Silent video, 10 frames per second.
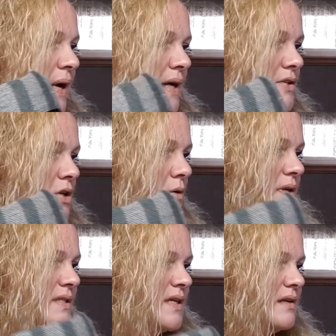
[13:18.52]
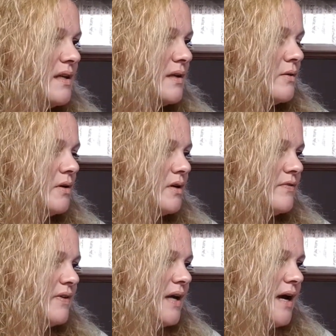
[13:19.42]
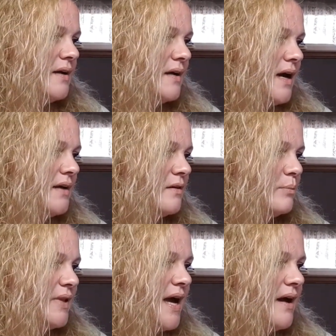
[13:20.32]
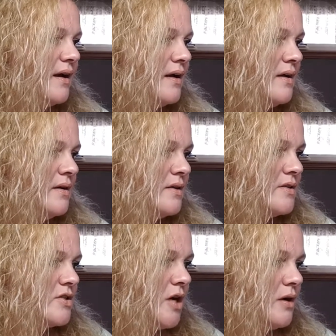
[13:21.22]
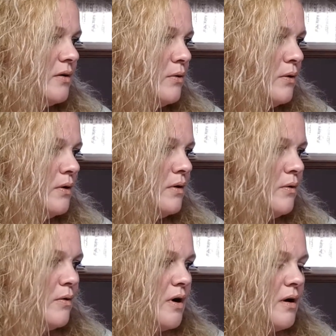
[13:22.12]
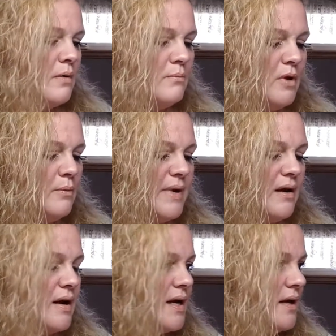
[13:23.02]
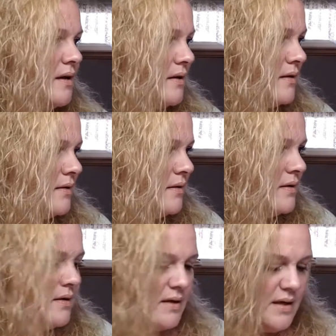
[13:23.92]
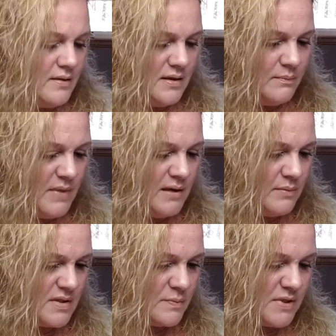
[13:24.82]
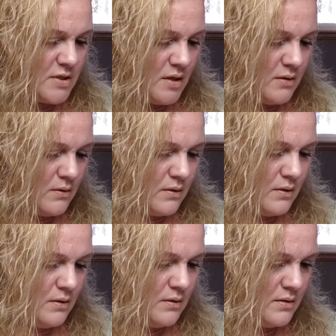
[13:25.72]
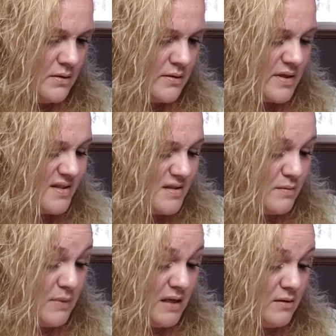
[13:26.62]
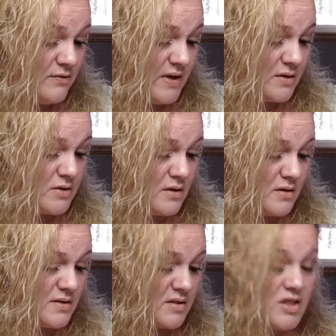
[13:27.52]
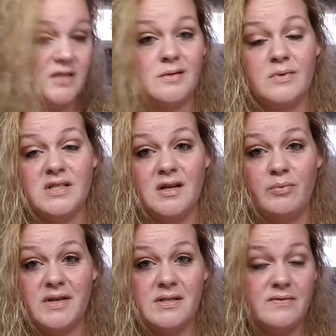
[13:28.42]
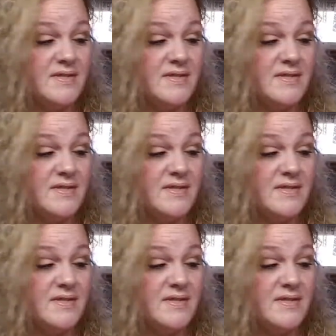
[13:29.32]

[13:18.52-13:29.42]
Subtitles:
Poncho. It's in, you could have gotten either black, charcoal, or mulberry. And I think mine must be charcoal. This is a manufacturer suggested retail price of